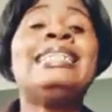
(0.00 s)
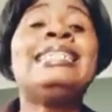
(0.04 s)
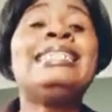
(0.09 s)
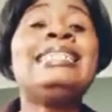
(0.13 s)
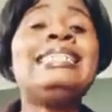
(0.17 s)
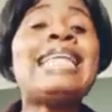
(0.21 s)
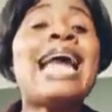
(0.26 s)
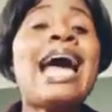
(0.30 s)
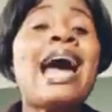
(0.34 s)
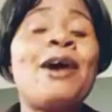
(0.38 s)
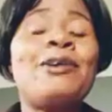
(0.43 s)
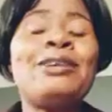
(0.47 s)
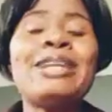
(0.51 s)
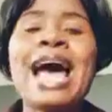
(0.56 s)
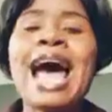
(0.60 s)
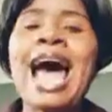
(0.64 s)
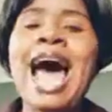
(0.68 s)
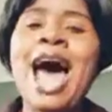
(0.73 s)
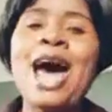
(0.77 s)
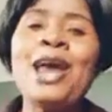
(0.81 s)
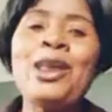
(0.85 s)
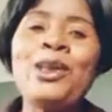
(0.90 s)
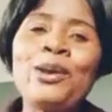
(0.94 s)
Now,
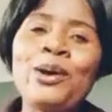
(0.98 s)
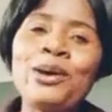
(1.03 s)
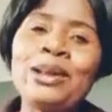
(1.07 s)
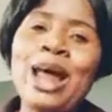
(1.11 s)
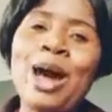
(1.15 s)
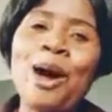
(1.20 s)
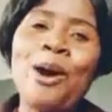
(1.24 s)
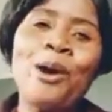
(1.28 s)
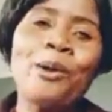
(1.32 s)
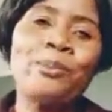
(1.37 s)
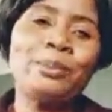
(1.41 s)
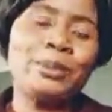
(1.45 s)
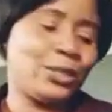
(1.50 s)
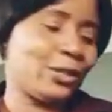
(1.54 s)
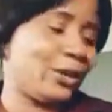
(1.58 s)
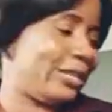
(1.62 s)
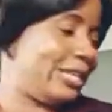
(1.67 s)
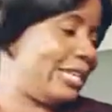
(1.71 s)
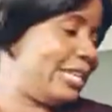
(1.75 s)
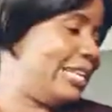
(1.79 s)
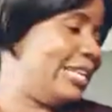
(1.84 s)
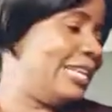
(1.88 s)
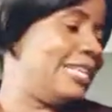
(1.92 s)
another
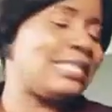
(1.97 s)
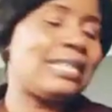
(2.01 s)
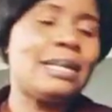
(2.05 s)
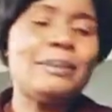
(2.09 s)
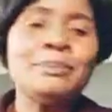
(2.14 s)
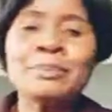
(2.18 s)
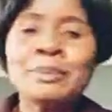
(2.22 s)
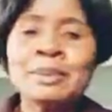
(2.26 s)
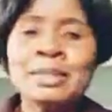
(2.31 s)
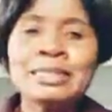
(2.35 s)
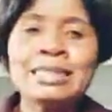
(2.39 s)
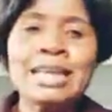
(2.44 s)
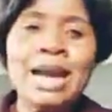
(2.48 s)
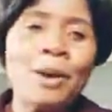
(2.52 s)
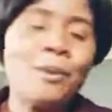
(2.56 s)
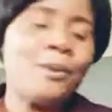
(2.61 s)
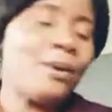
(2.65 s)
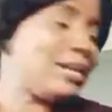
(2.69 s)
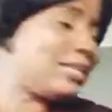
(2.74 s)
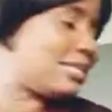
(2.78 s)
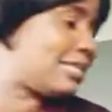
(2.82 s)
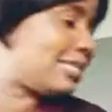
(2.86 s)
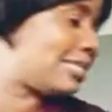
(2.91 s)
option is, there
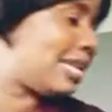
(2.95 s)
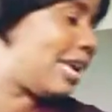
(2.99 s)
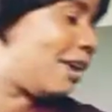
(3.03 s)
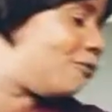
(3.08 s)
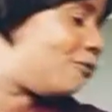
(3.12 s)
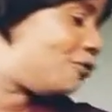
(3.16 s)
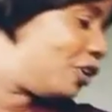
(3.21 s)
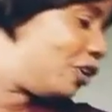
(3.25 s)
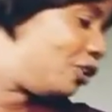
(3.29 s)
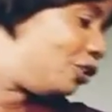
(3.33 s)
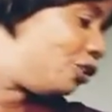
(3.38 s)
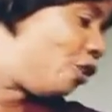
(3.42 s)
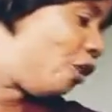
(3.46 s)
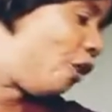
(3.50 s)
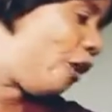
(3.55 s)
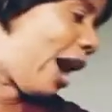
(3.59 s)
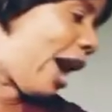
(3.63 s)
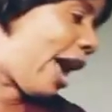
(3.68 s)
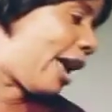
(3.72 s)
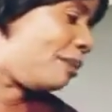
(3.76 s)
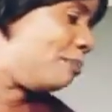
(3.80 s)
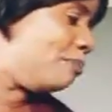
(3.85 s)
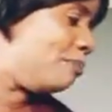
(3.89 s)
was a
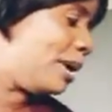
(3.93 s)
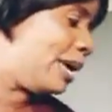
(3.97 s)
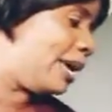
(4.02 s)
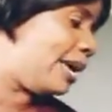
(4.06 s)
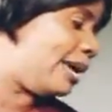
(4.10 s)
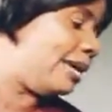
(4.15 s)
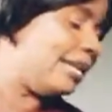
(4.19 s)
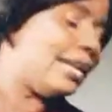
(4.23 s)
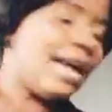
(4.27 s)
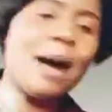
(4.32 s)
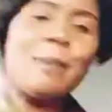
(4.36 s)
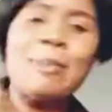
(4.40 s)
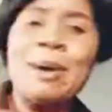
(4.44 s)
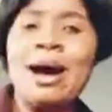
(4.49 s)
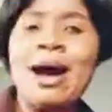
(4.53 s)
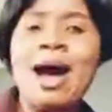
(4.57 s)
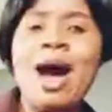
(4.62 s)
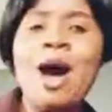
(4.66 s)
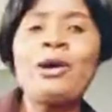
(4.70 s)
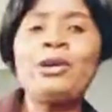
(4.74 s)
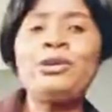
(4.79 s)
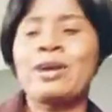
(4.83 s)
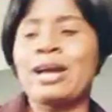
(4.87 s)
video I made about
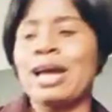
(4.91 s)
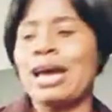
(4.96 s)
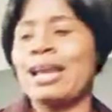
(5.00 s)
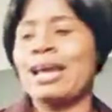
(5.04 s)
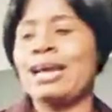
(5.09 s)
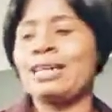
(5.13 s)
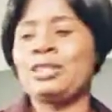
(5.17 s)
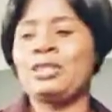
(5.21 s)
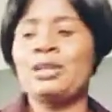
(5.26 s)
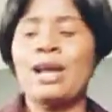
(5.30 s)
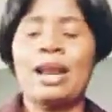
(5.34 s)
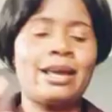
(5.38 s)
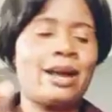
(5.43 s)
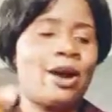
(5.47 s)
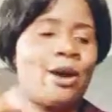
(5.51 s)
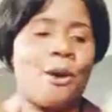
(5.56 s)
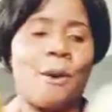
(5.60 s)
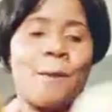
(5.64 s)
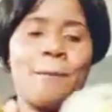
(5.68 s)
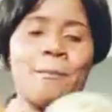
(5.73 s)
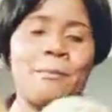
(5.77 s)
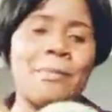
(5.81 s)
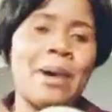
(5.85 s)
how you can actually
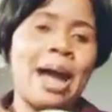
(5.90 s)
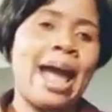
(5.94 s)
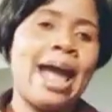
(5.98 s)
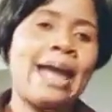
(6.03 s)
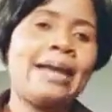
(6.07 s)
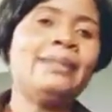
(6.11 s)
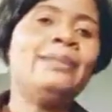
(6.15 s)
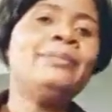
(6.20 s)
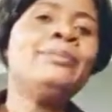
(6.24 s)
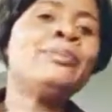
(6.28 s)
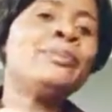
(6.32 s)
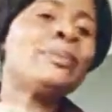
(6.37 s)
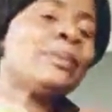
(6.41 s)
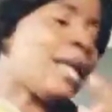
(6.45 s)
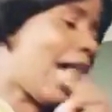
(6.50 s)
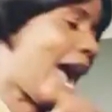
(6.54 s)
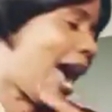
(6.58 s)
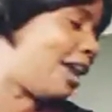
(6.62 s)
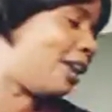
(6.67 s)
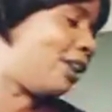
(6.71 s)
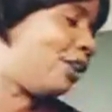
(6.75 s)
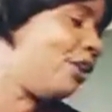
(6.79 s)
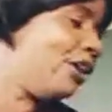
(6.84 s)
combine
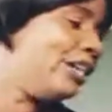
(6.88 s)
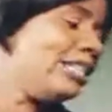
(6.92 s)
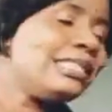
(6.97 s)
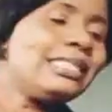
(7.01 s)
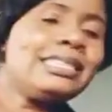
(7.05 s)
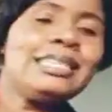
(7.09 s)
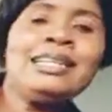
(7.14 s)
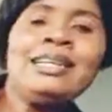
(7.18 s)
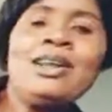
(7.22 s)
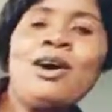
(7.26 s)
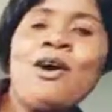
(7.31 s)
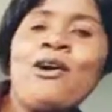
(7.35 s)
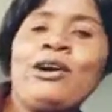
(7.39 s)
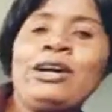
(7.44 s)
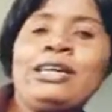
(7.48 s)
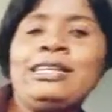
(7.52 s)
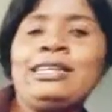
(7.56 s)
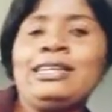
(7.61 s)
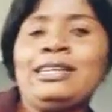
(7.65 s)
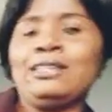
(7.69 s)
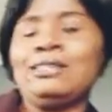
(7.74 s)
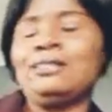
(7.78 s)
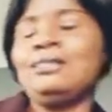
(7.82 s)
anointing
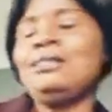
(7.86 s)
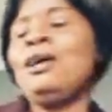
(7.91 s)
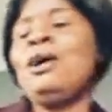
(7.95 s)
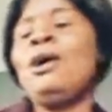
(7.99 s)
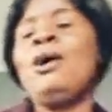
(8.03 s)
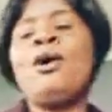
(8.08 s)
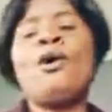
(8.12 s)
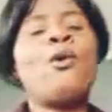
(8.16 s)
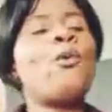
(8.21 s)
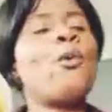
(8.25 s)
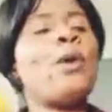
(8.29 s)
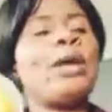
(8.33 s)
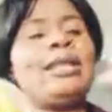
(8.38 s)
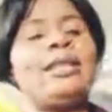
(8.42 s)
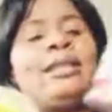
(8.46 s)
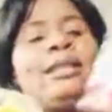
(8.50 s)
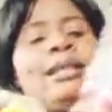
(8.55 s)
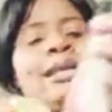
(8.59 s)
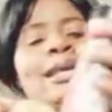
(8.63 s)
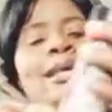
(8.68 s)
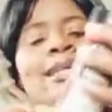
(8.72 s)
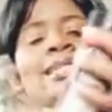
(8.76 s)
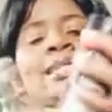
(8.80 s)
oil
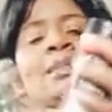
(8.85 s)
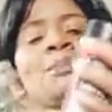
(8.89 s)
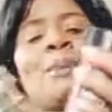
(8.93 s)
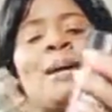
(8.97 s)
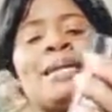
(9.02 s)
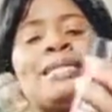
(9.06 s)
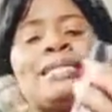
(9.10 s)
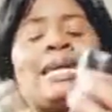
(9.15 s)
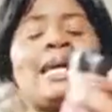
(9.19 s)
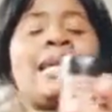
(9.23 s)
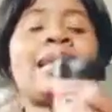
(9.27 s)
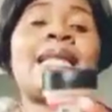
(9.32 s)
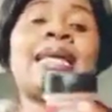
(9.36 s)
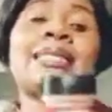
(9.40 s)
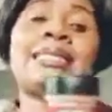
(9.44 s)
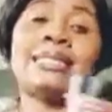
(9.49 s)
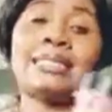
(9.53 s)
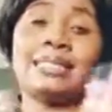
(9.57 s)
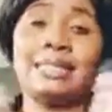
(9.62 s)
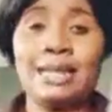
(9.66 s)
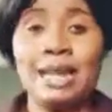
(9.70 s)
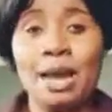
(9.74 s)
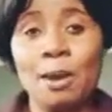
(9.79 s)
with this particular
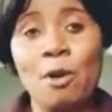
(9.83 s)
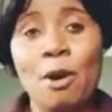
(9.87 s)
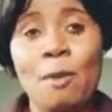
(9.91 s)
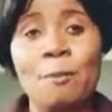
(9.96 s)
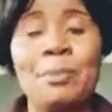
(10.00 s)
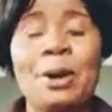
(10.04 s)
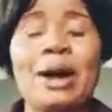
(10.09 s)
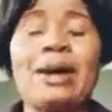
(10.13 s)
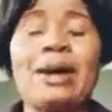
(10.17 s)
cinnamon